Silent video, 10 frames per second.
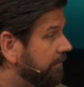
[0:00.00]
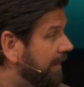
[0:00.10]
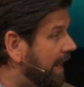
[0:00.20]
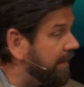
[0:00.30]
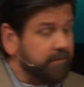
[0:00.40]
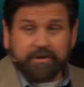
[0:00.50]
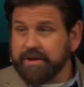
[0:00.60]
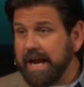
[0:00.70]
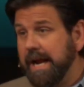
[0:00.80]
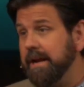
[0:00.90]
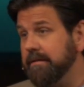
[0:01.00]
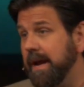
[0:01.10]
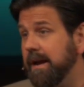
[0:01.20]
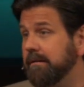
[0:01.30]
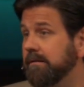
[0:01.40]
After saying
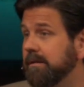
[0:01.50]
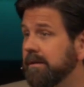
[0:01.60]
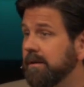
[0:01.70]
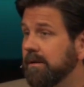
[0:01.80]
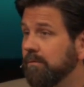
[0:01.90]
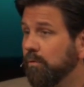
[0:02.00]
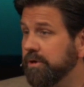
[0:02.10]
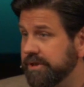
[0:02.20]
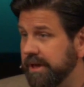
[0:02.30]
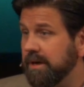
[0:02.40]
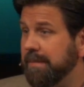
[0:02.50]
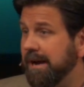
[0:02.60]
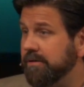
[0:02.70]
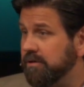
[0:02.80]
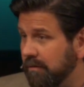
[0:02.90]
that where sin
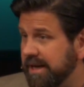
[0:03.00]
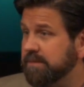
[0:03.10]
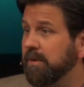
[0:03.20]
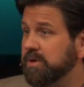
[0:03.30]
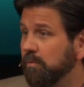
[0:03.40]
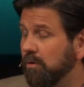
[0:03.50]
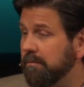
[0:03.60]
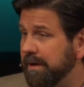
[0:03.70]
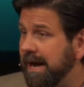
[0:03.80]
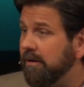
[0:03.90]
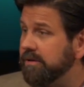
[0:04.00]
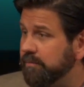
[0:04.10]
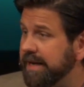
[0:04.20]
abounds, grace much more abounds.